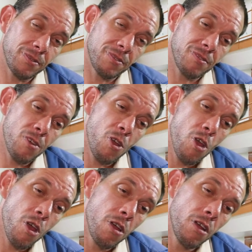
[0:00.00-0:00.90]

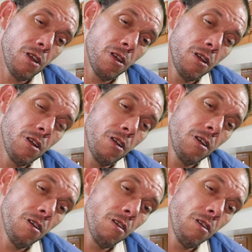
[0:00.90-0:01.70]
Nothing is said.